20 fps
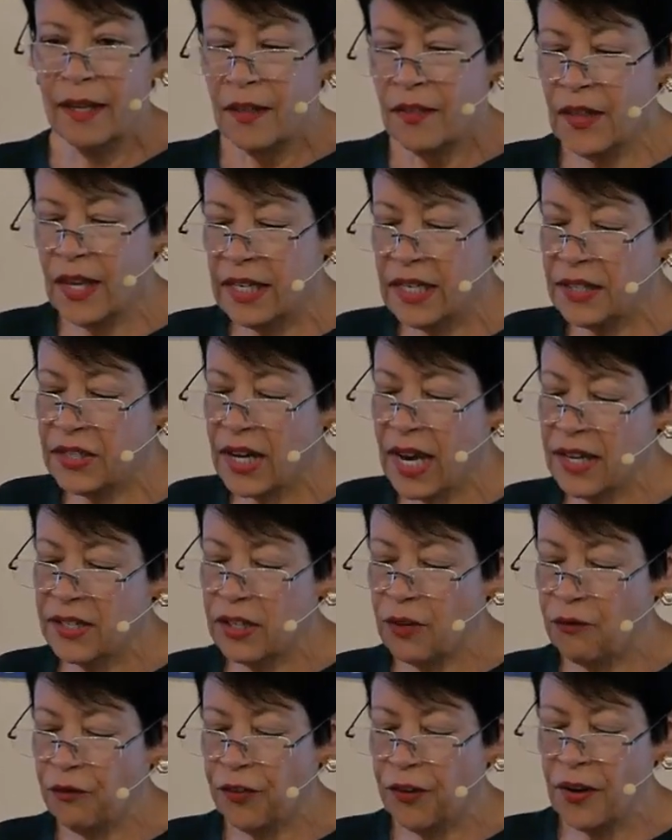Then he takes
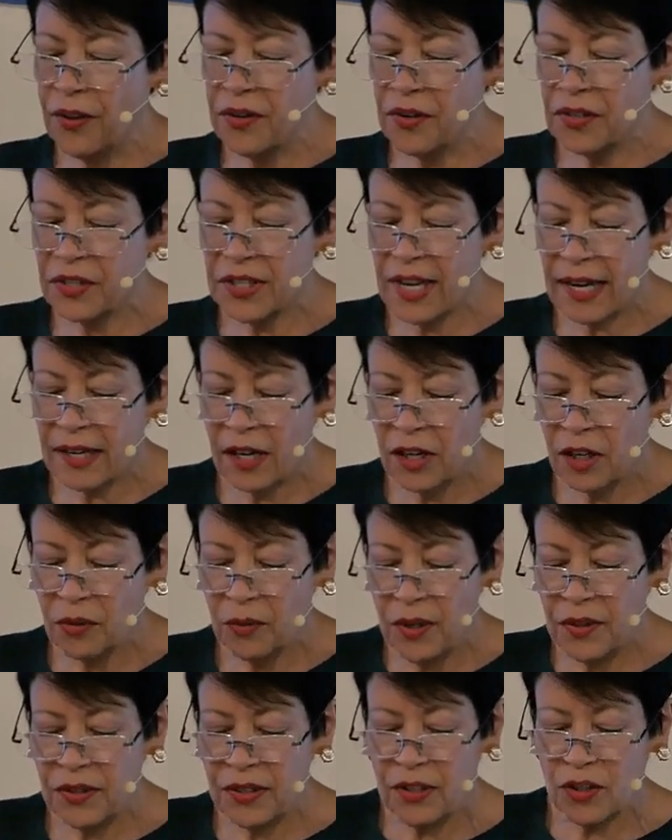it further in 2
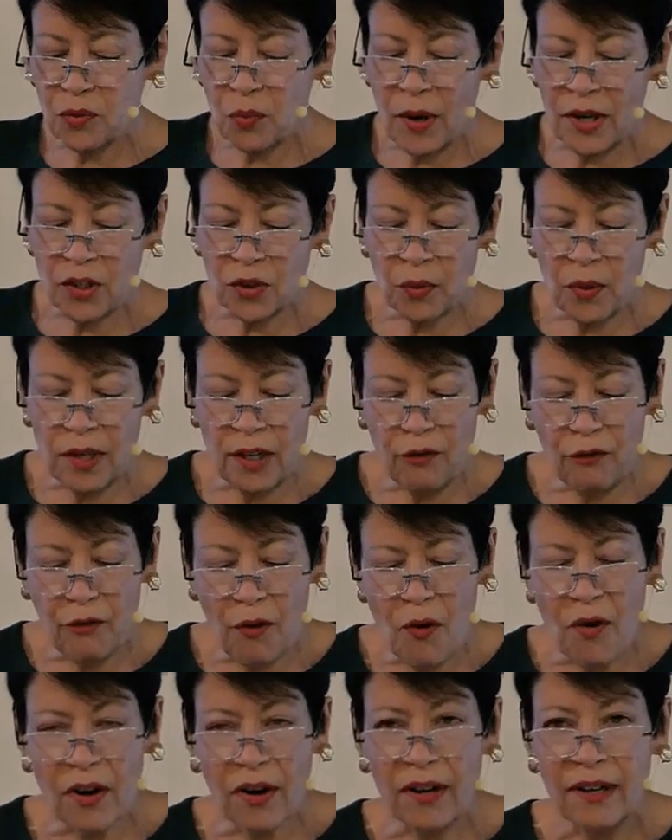Corinthians
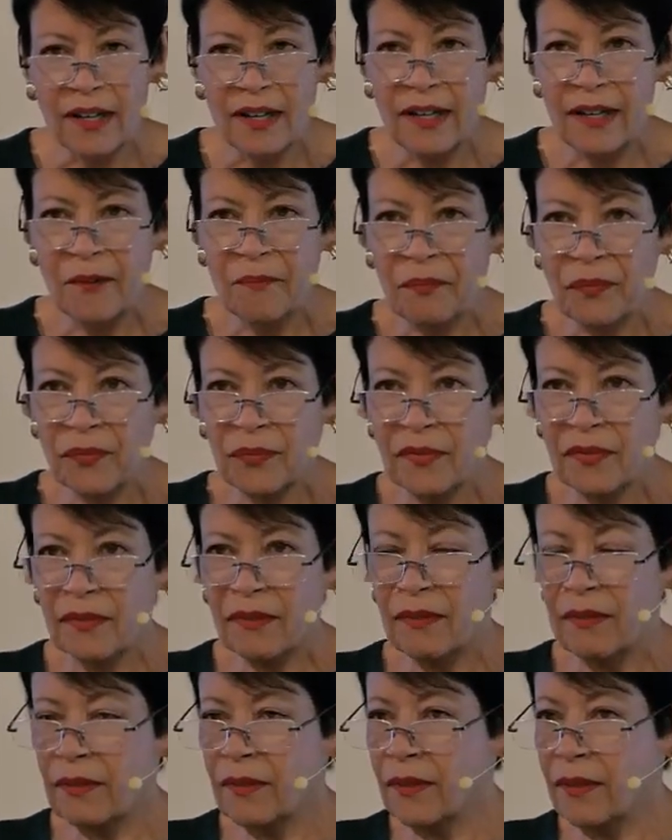1:24.
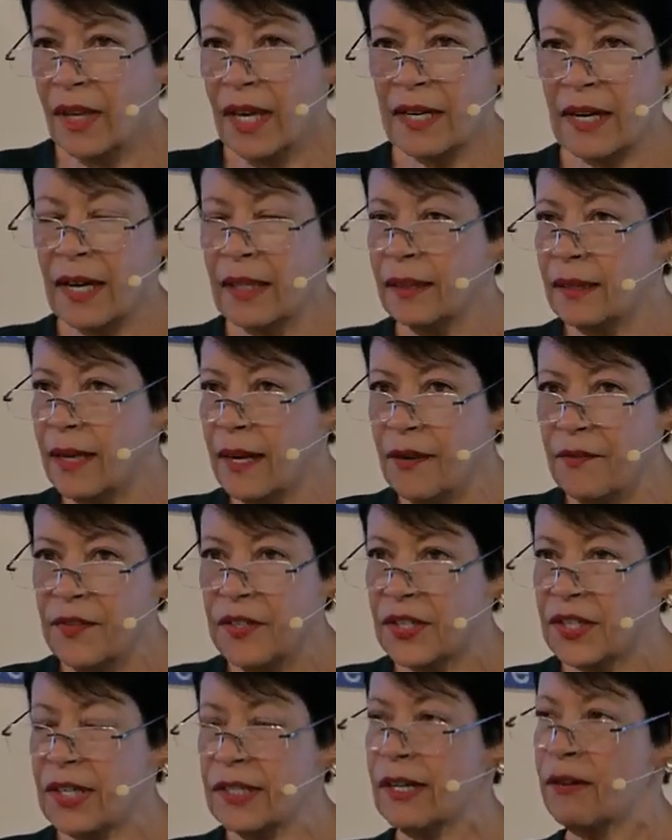And I love
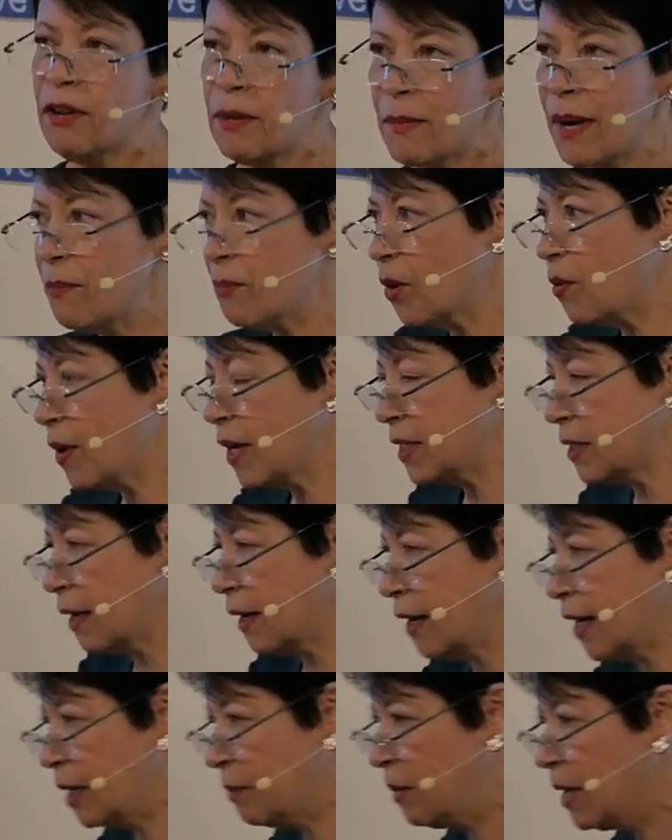this because I remember one
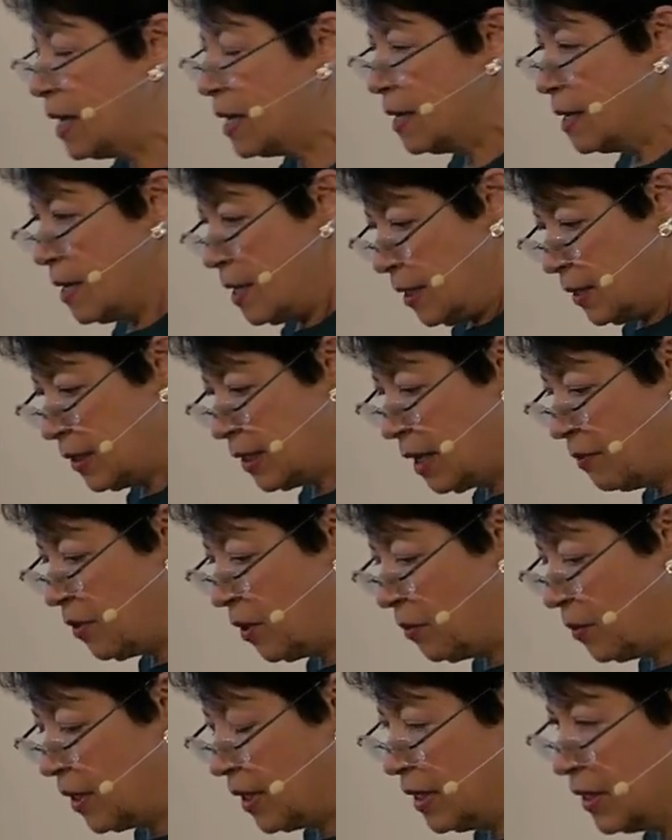time
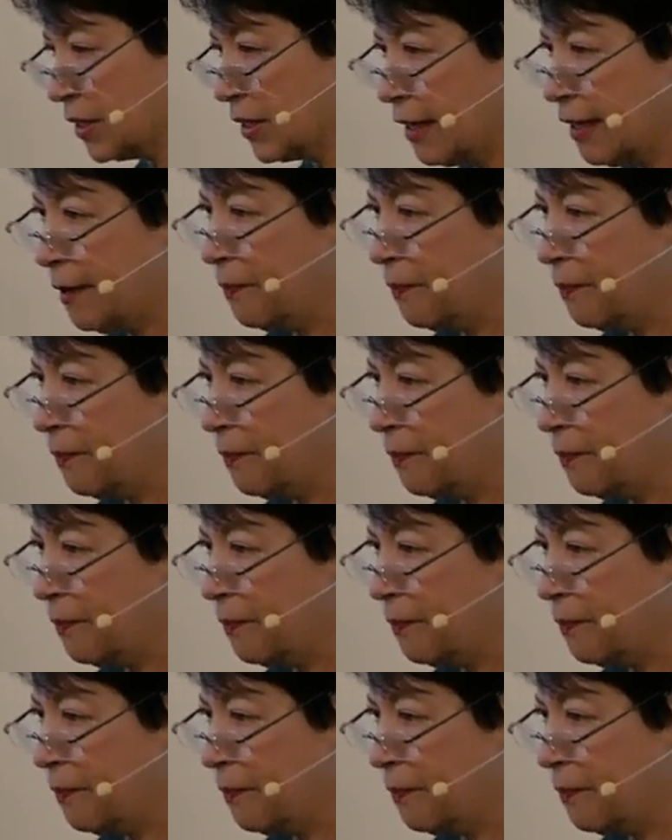someone was